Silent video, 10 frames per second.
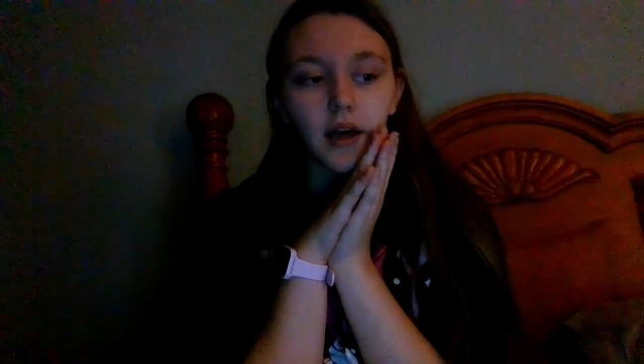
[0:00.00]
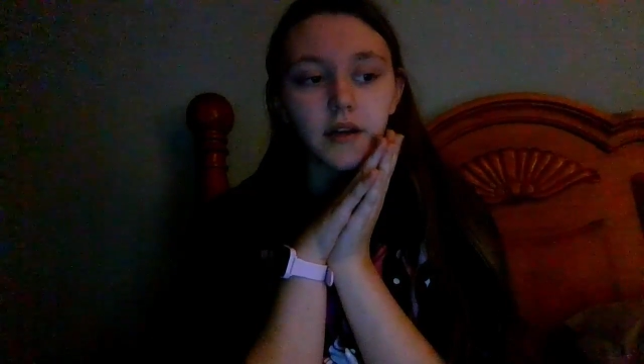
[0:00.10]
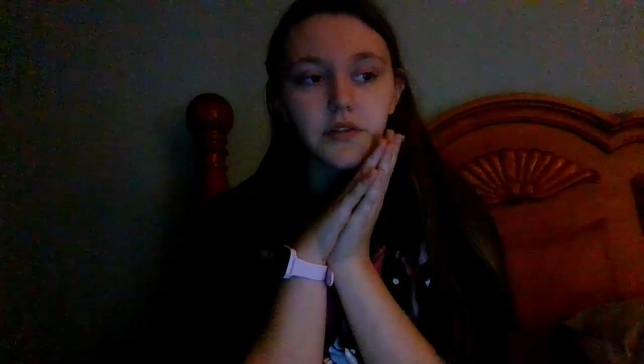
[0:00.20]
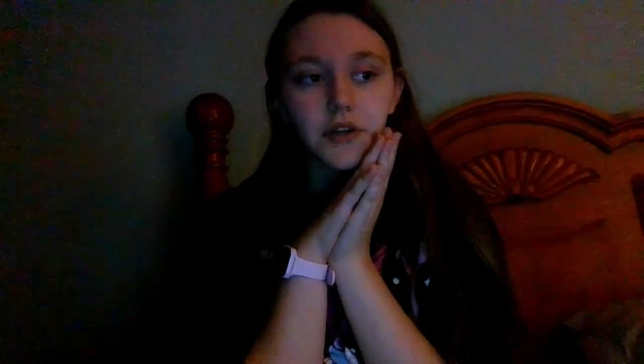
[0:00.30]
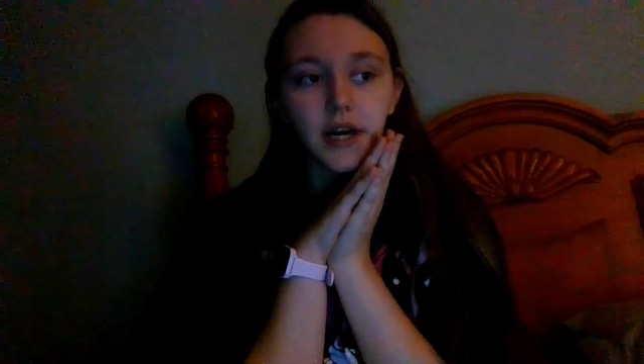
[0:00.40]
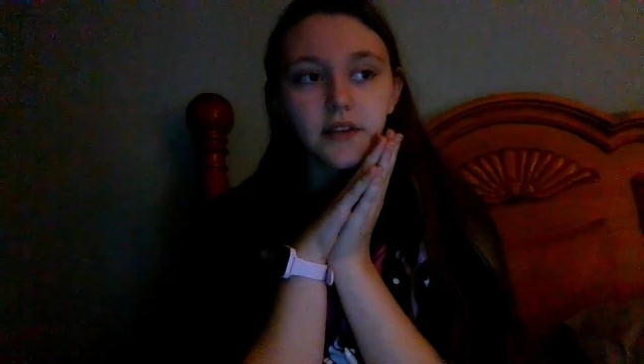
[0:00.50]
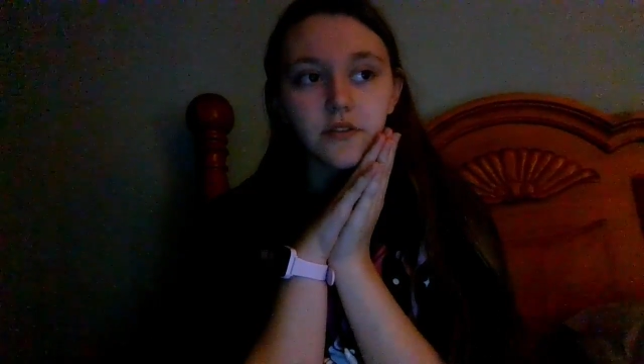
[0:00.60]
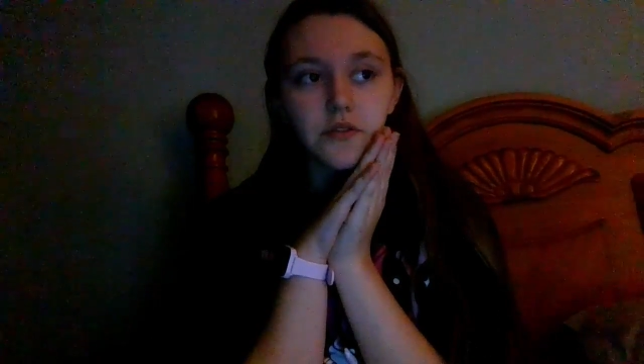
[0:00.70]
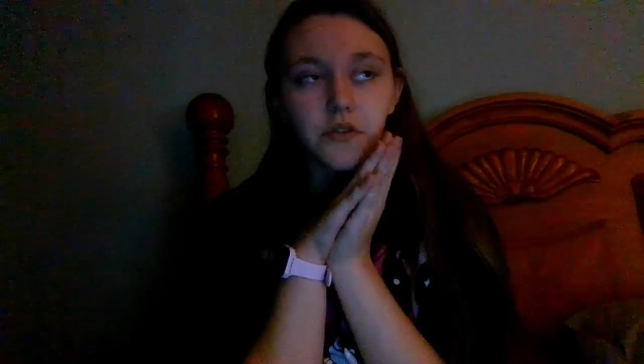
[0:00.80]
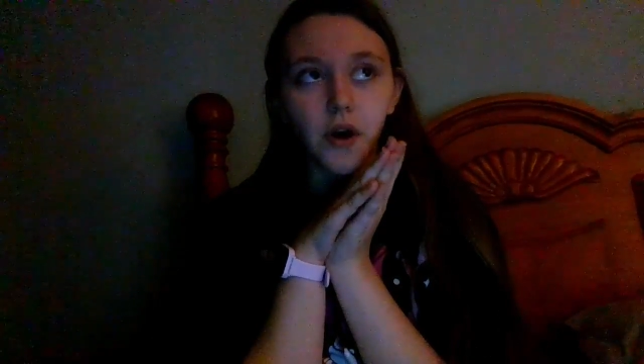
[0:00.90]
as you
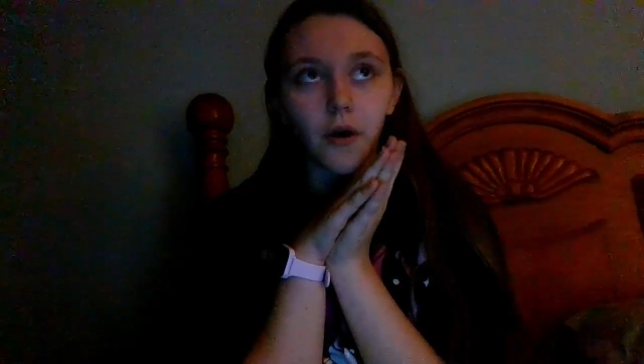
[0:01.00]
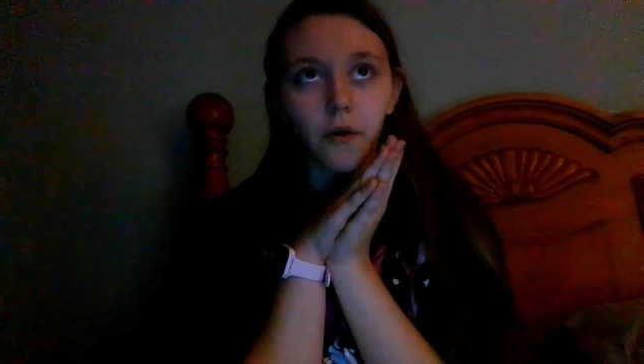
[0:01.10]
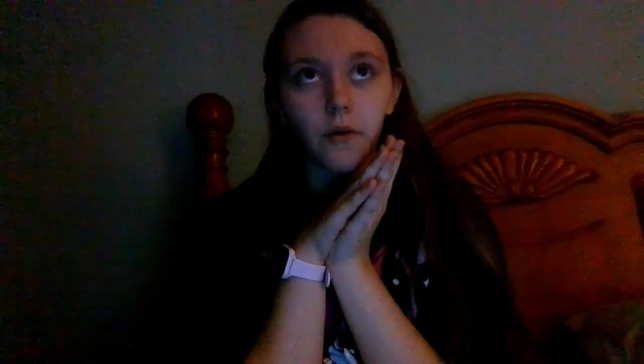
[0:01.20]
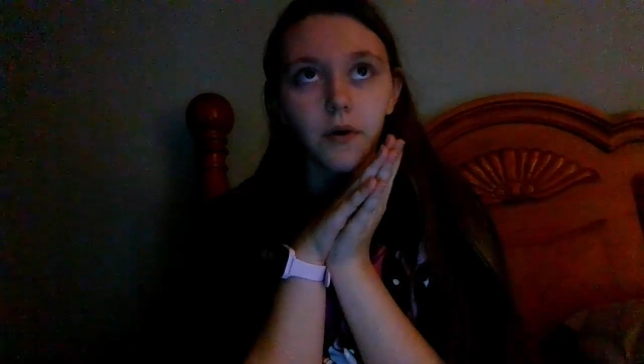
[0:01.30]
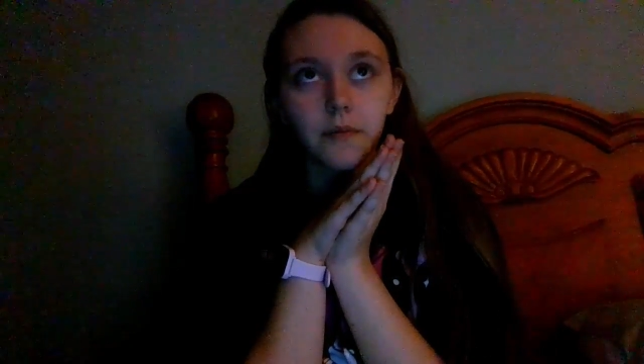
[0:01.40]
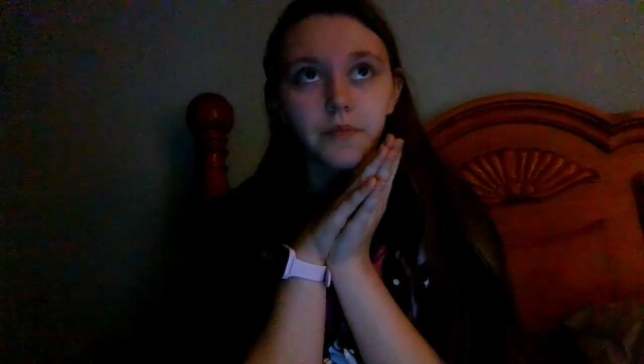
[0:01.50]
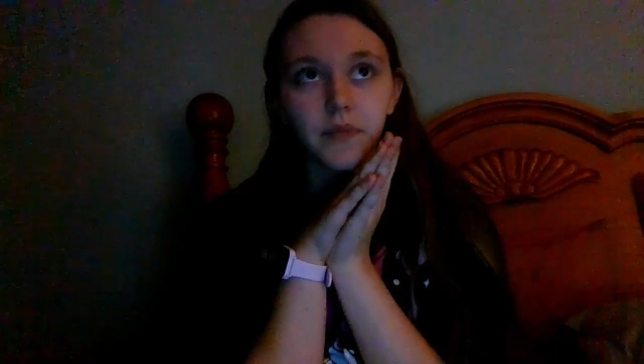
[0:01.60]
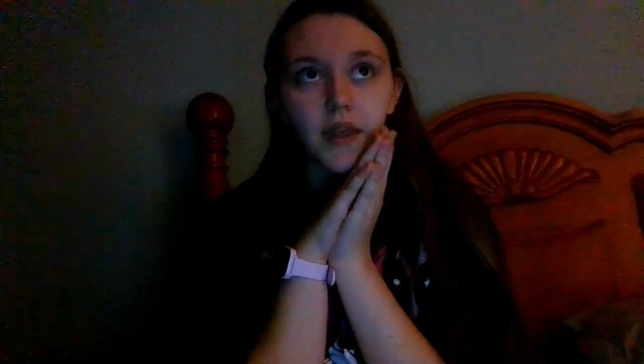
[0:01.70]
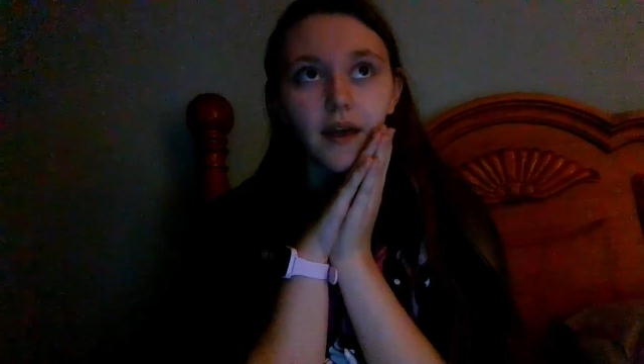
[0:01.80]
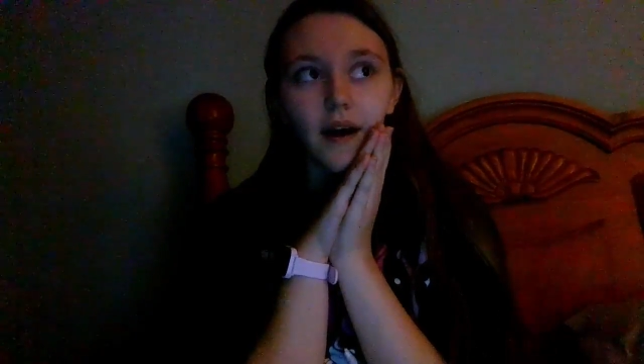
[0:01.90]
guys know,
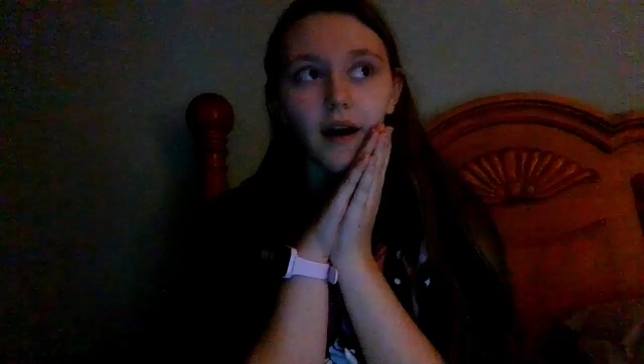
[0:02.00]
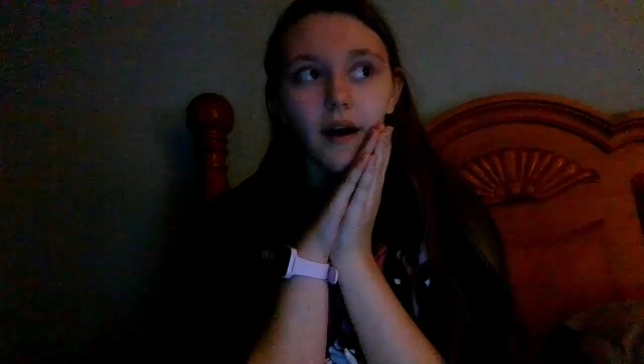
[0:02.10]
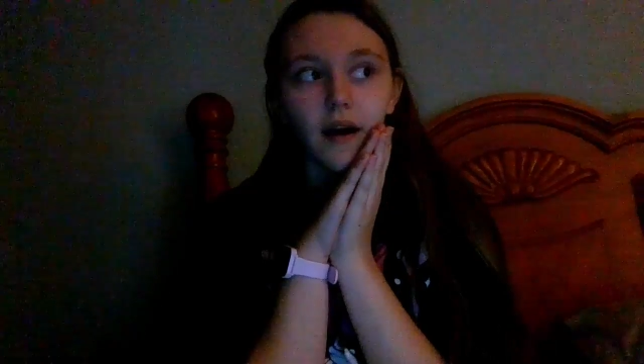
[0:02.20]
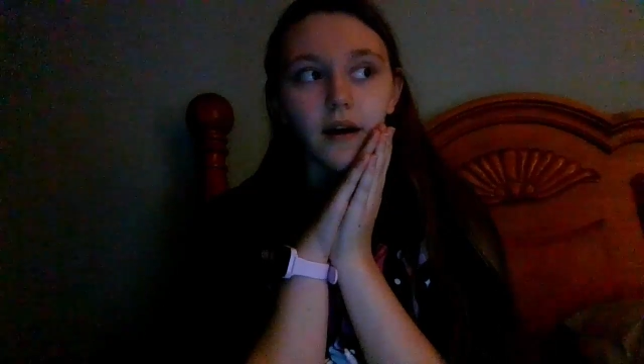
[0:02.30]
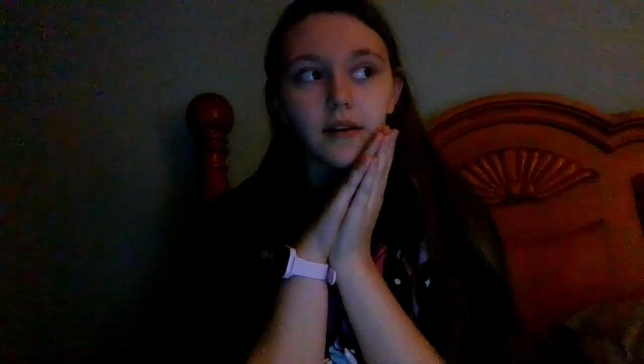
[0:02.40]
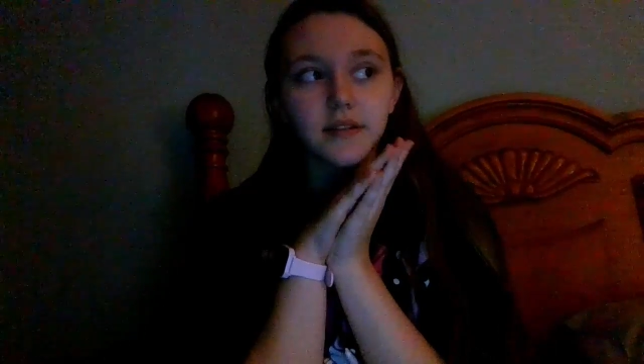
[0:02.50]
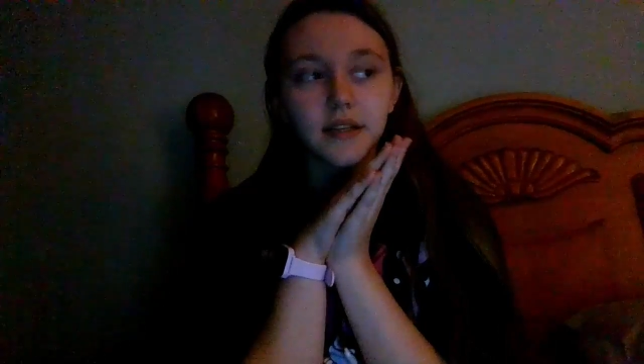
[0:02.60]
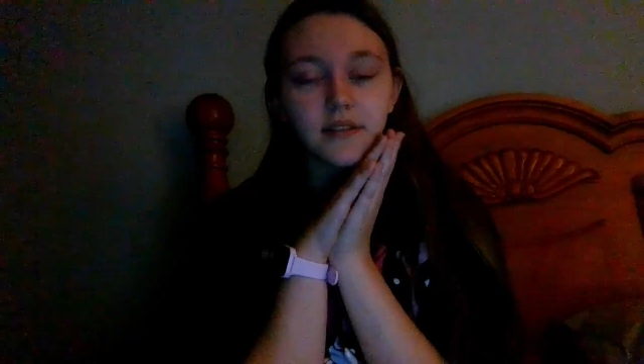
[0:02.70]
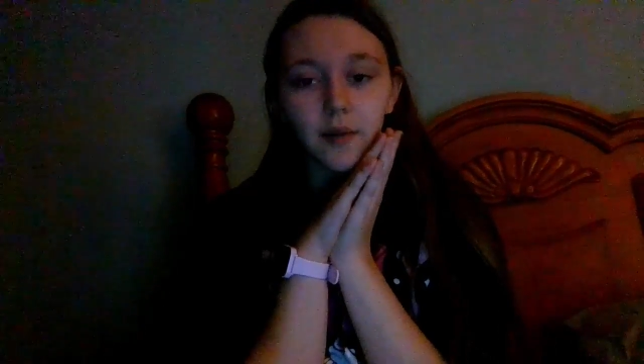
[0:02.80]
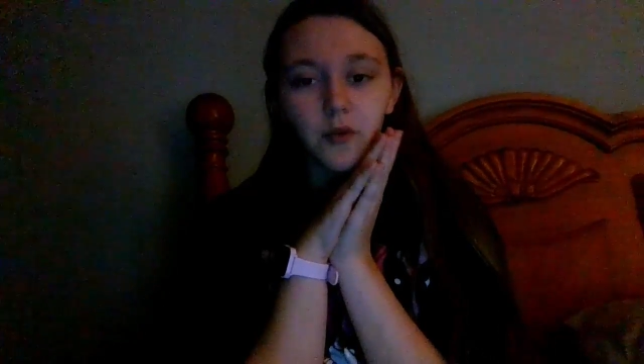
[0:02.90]
since